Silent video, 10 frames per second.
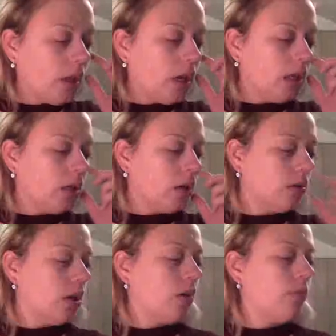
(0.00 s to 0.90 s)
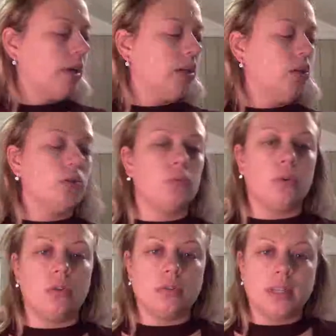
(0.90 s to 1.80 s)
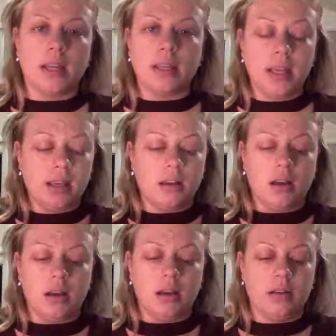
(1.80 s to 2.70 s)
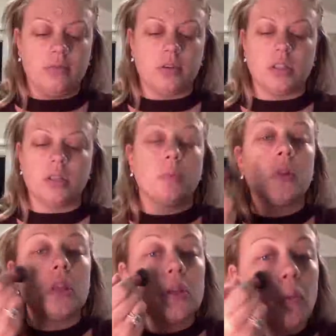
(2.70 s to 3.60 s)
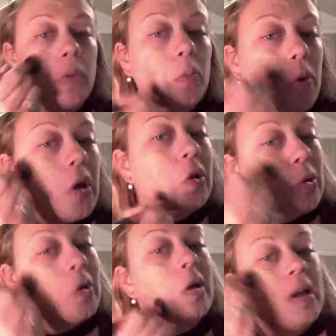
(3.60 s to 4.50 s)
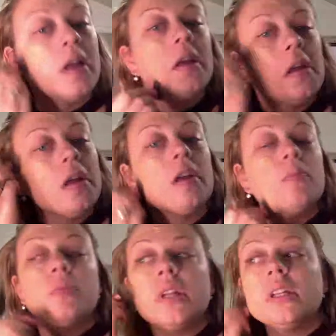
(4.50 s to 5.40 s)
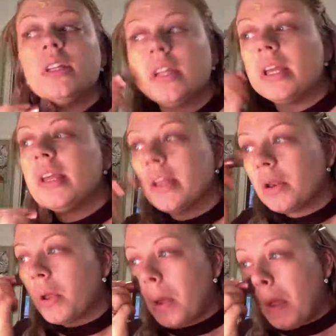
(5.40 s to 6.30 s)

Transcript: And y'all know my usual technique of we're just going to put this on with a brush and blend it in.